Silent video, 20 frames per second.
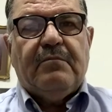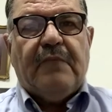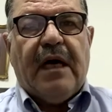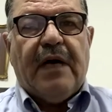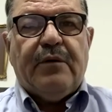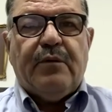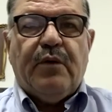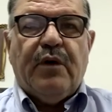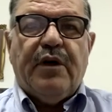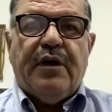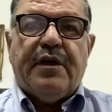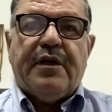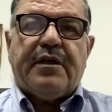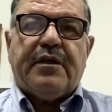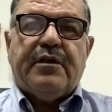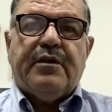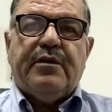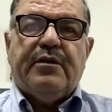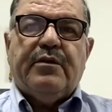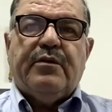My
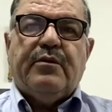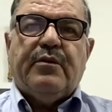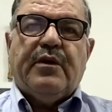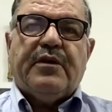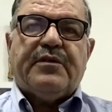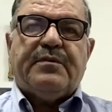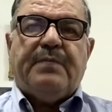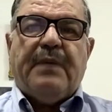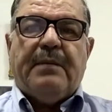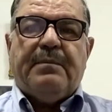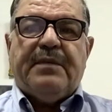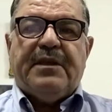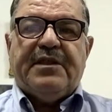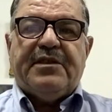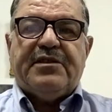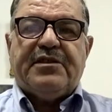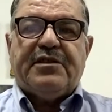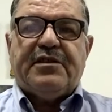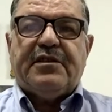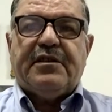work was
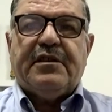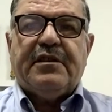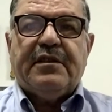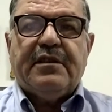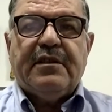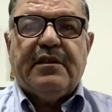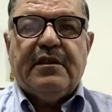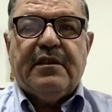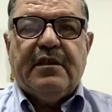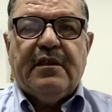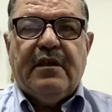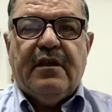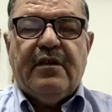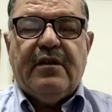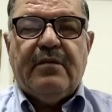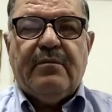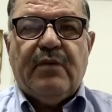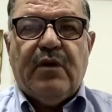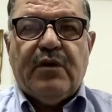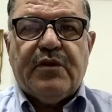published
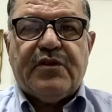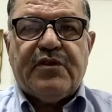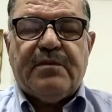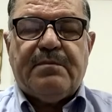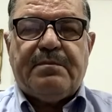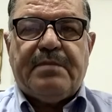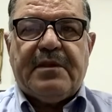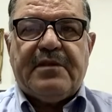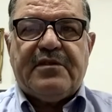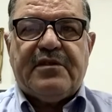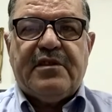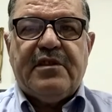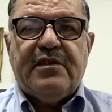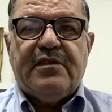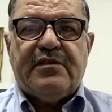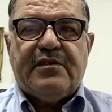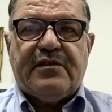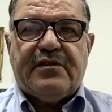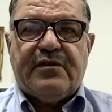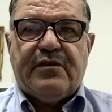in the most
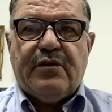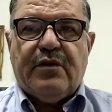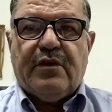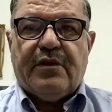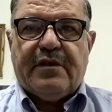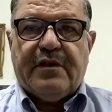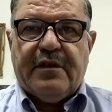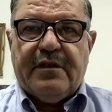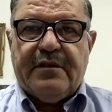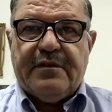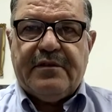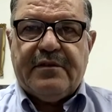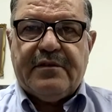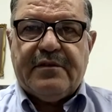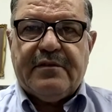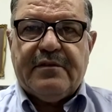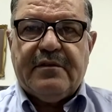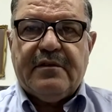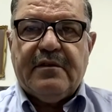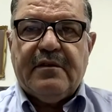prestigious
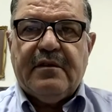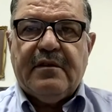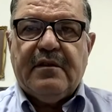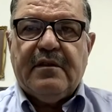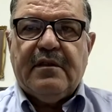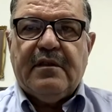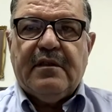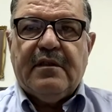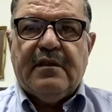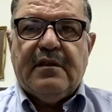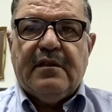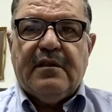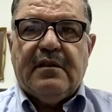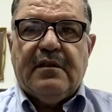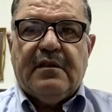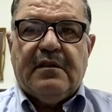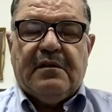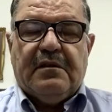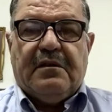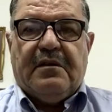journals,
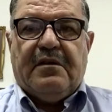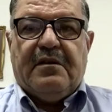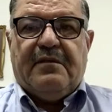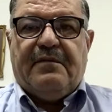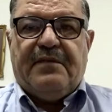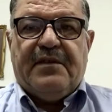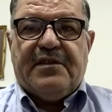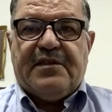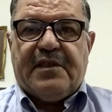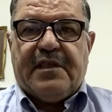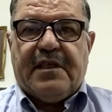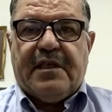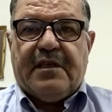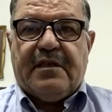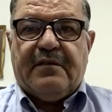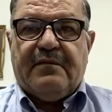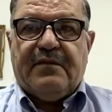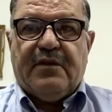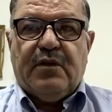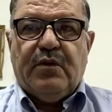the Physical
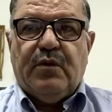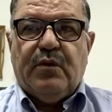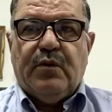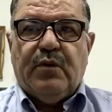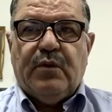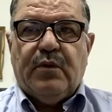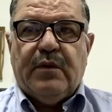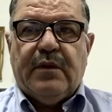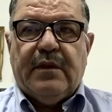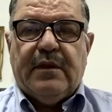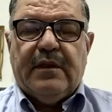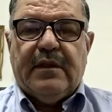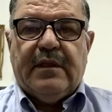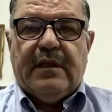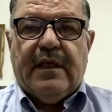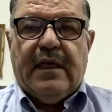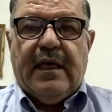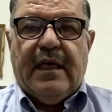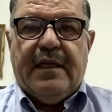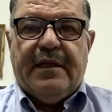Review
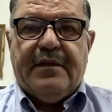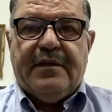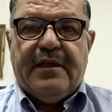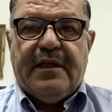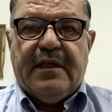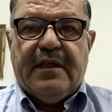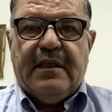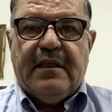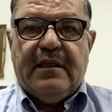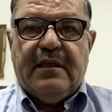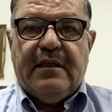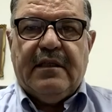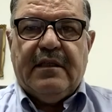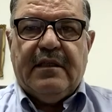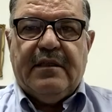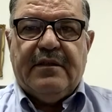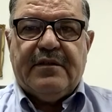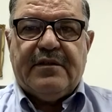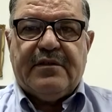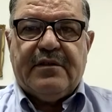and the
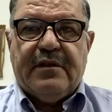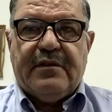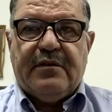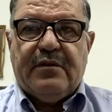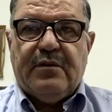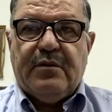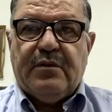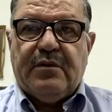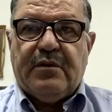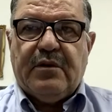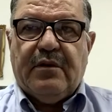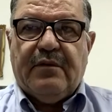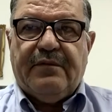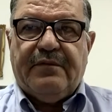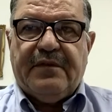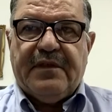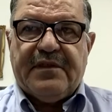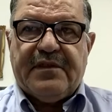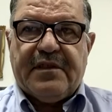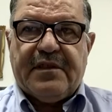Institute of
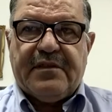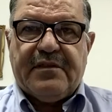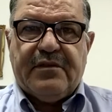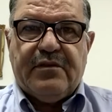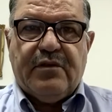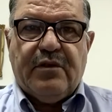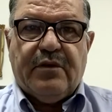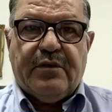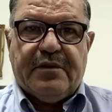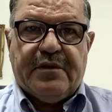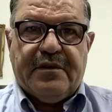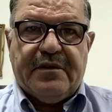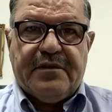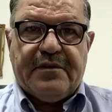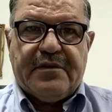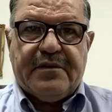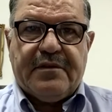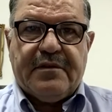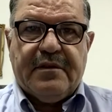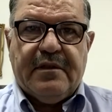Physics
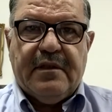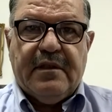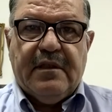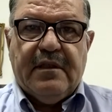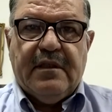journals,